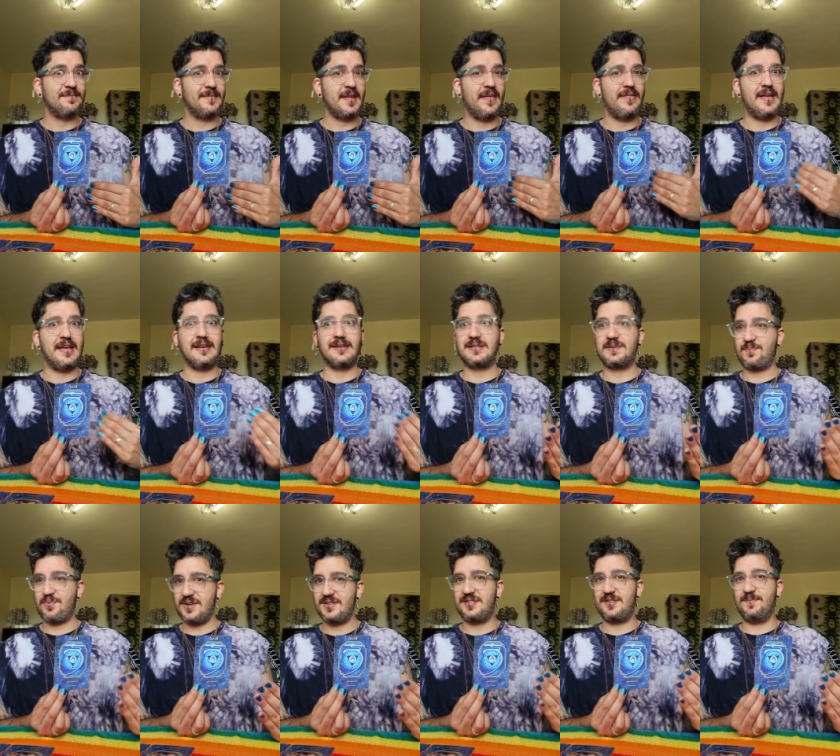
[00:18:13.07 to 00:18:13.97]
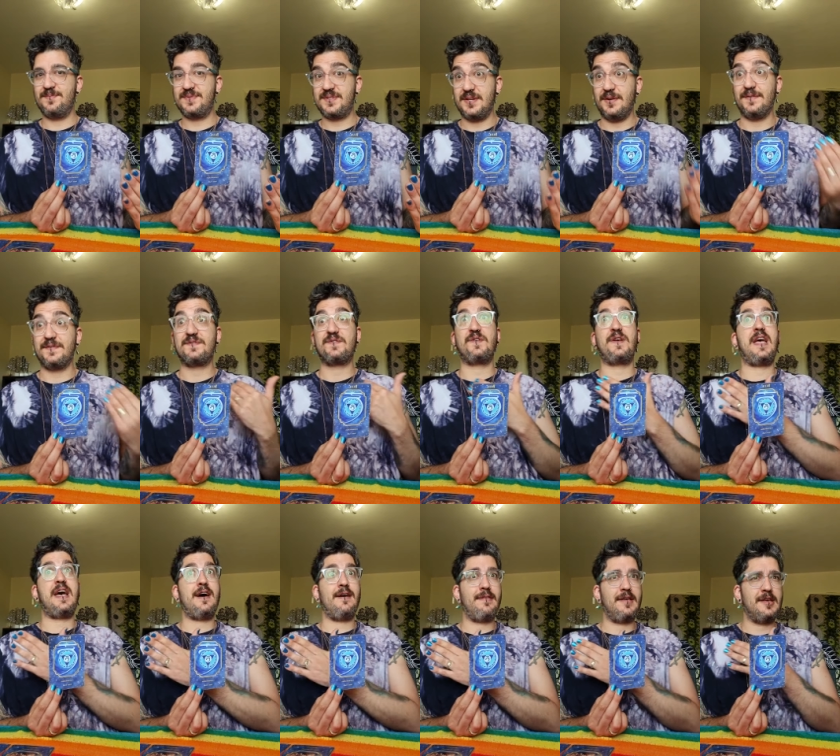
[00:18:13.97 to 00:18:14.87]
And they express themselves through
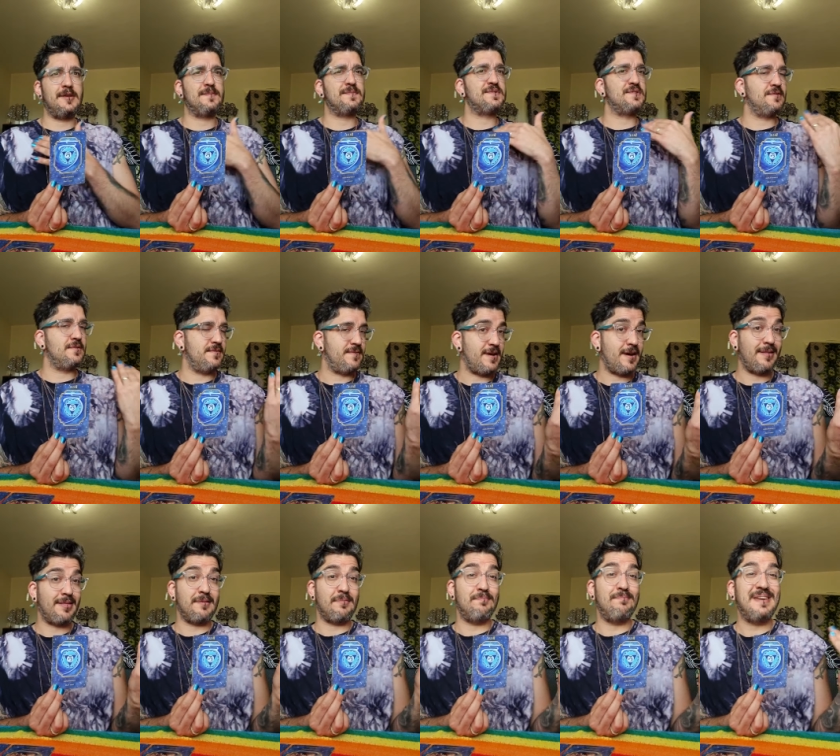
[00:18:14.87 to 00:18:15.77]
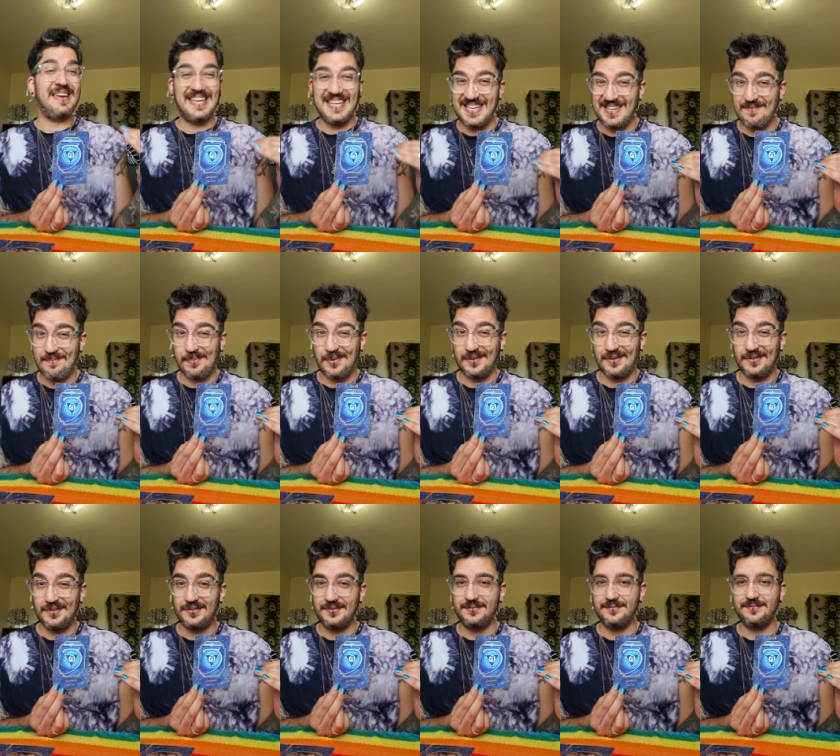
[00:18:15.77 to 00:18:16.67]
how they observe other
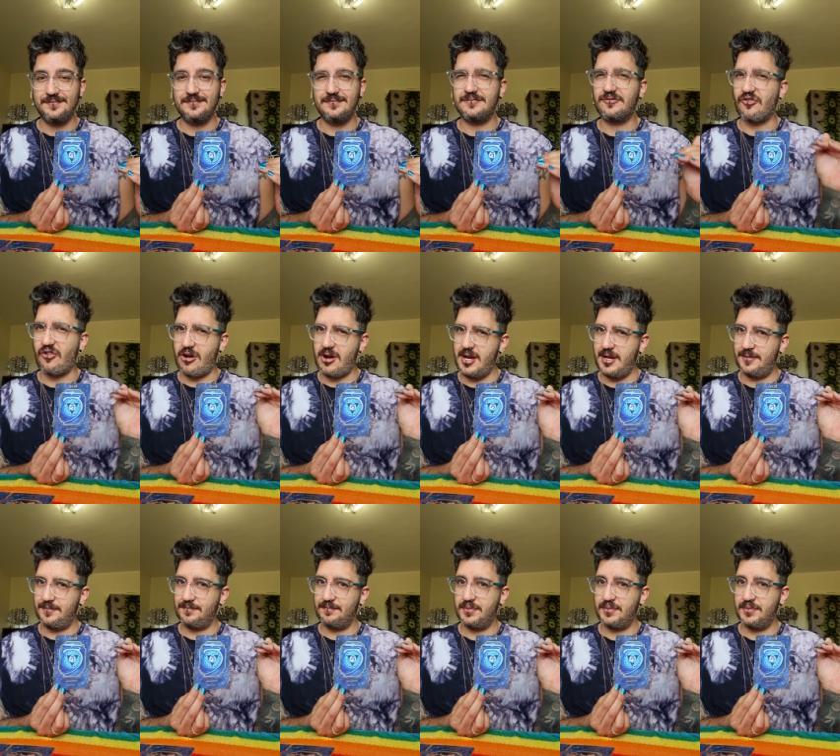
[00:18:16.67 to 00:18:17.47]
people, right?